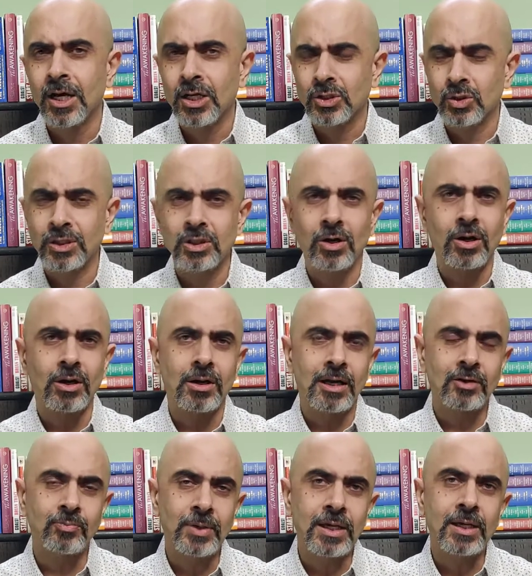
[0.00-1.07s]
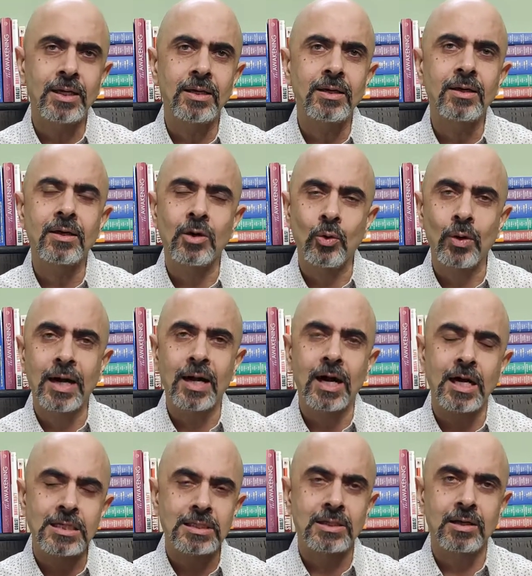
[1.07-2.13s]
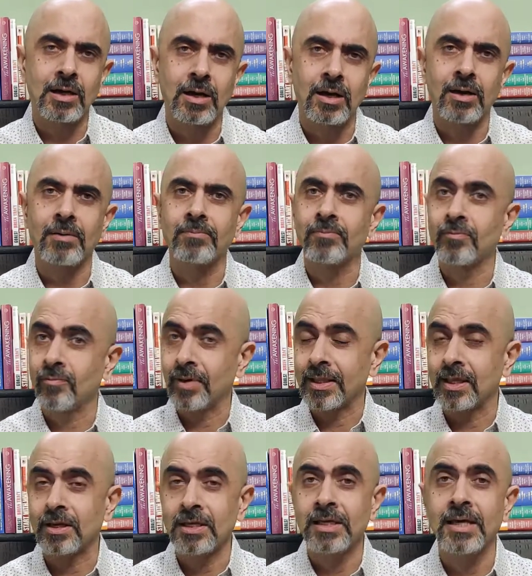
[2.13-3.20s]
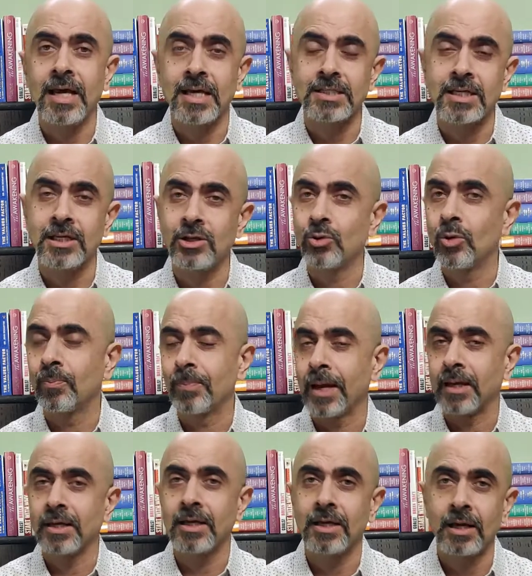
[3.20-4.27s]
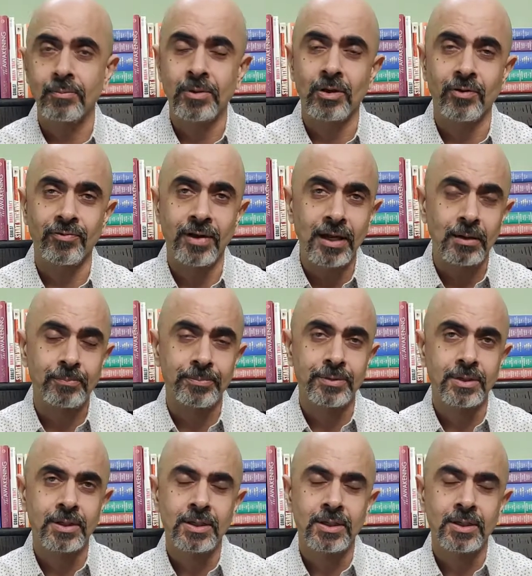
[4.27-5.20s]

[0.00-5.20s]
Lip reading: So he thought, let me go and ask whether he has any rope and he can be of help.